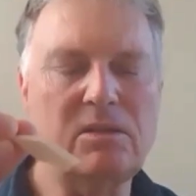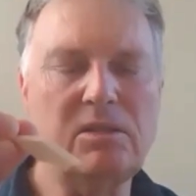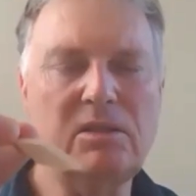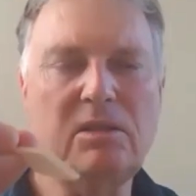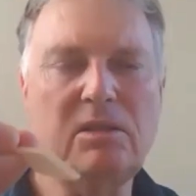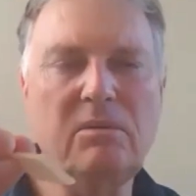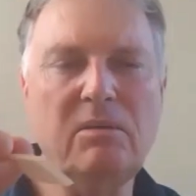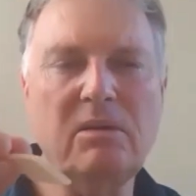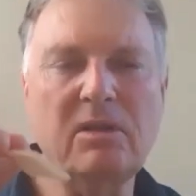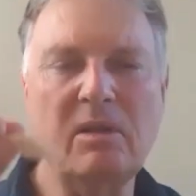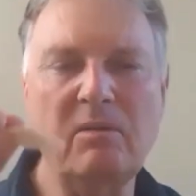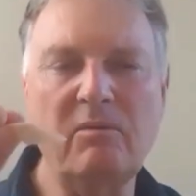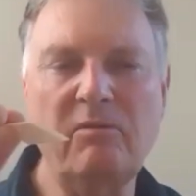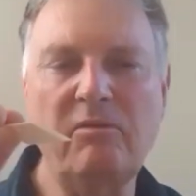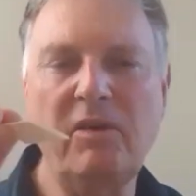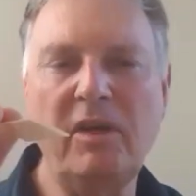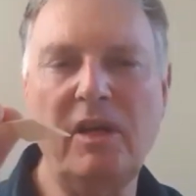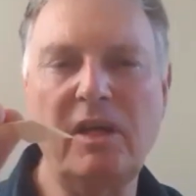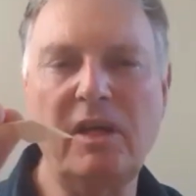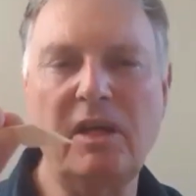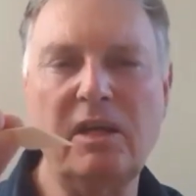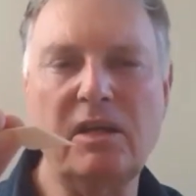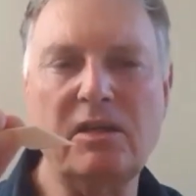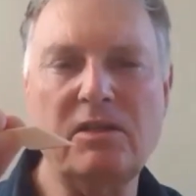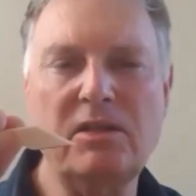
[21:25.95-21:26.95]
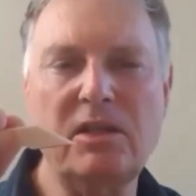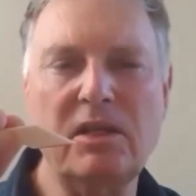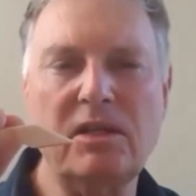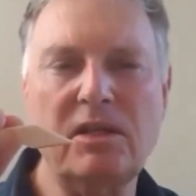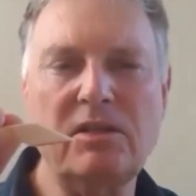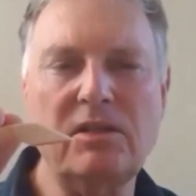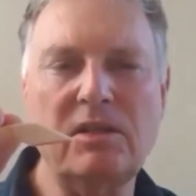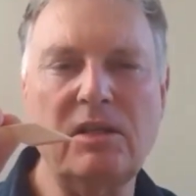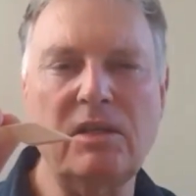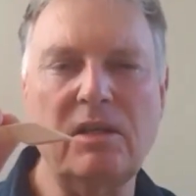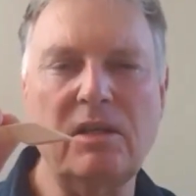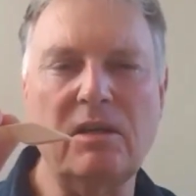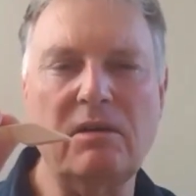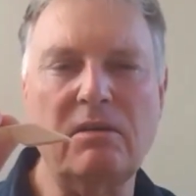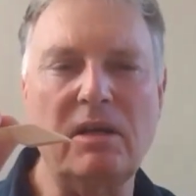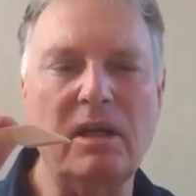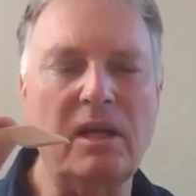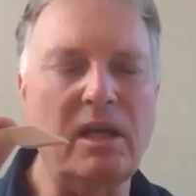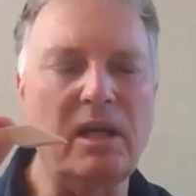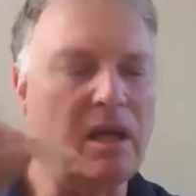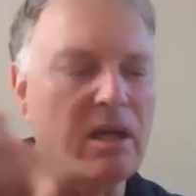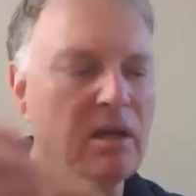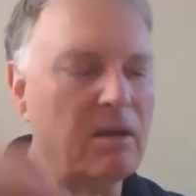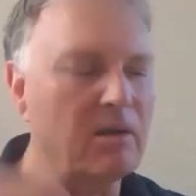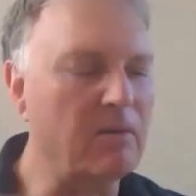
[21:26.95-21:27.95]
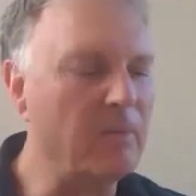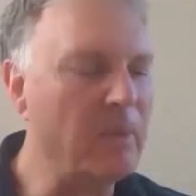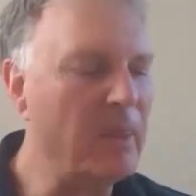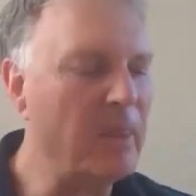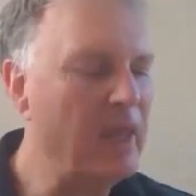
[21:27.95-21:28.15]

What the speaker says: 2 of them fit in a 60-degree angle.